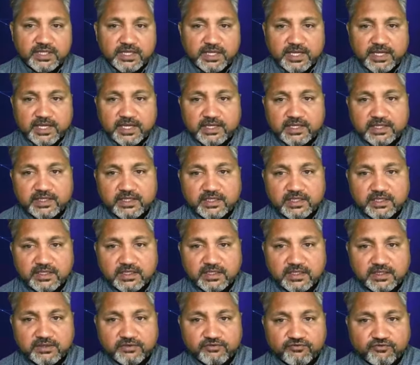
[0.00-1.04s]
And
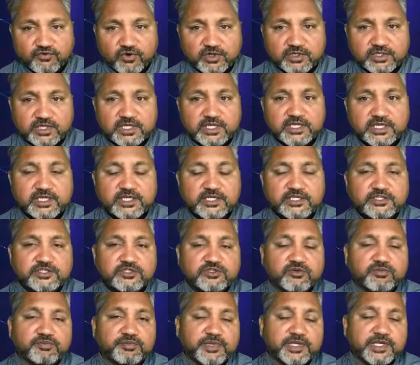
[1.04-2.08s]
the 40 is
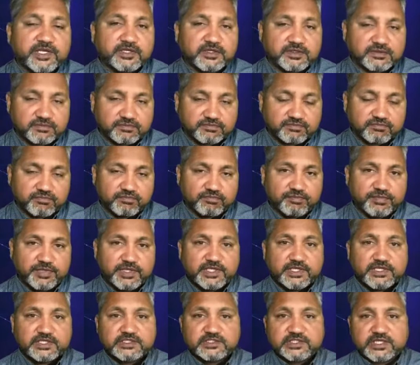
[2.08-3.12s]
a peer.
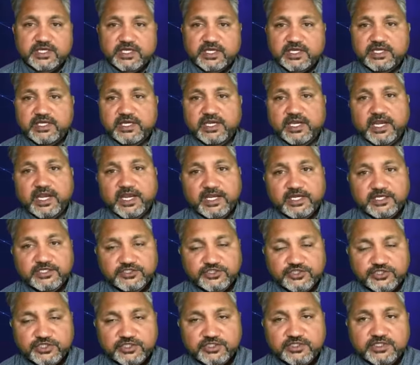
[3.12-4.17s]
Peer is again an
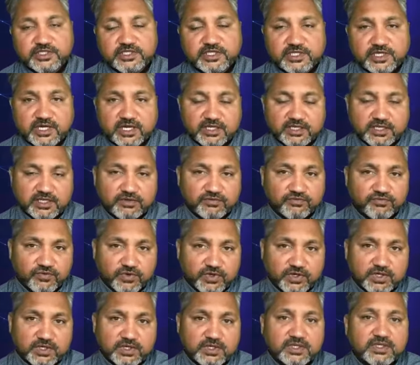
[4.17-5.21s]
ancient Iranian
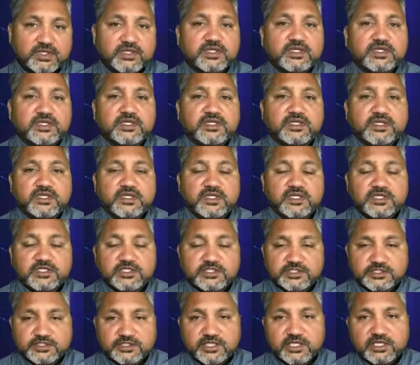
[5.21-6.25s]
word
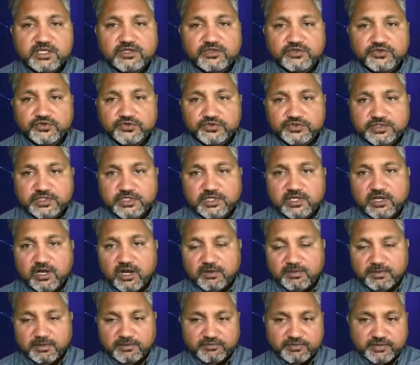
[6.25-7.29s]
still used in
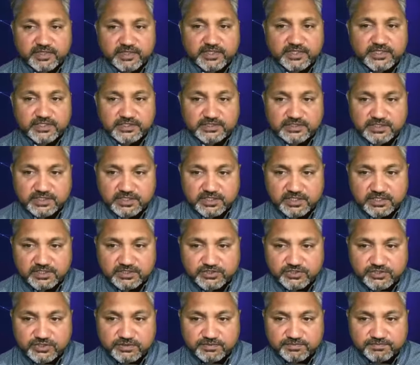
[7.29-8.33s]
common with the Yazdi
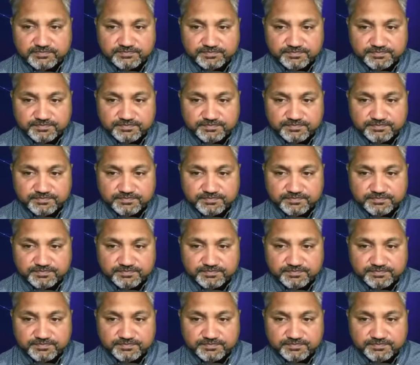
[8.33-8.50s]
culture.